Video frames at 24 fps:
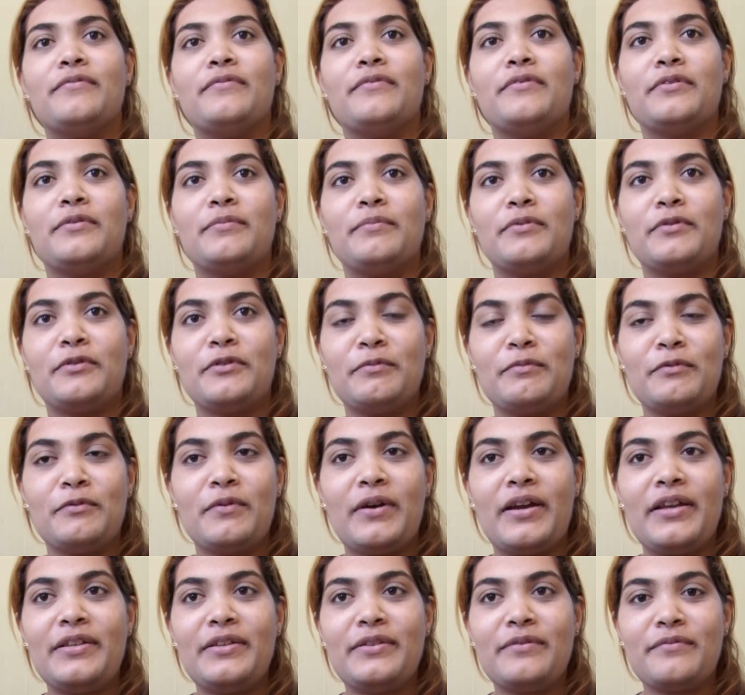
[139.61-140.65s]
Lakshmi
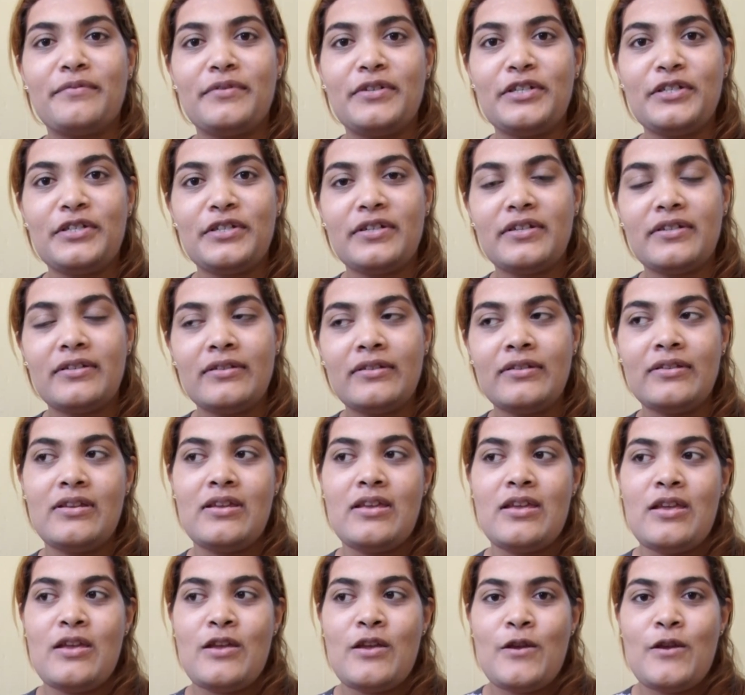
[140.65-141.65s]
Lal gave the details.